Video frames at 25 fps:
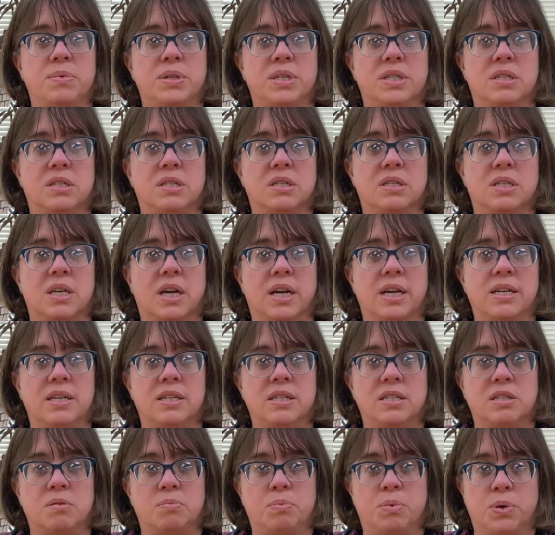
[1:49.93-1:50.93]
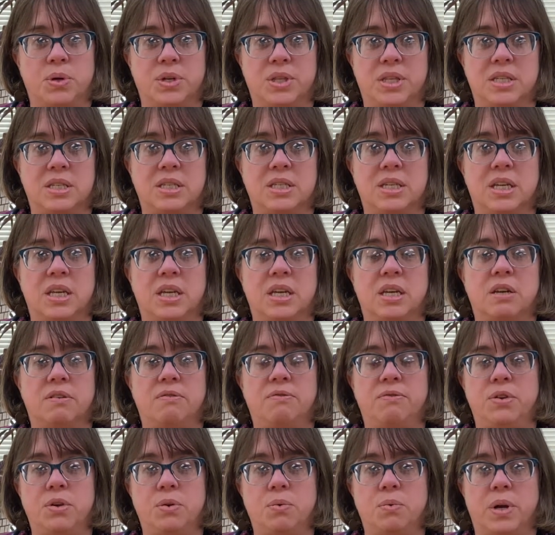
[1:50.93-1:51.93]
is designed to support the city in a
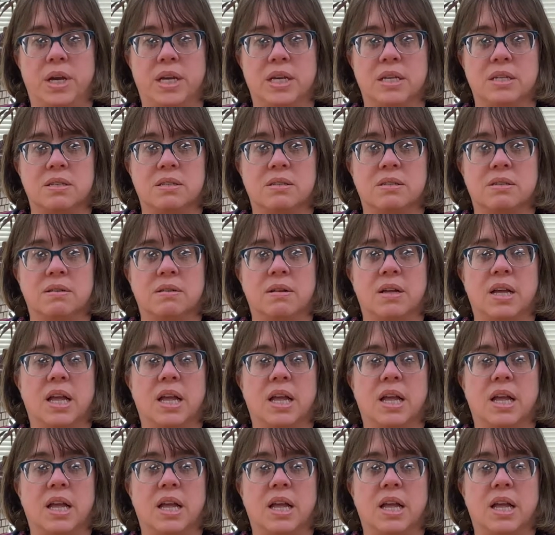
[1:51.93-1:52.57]
few ways.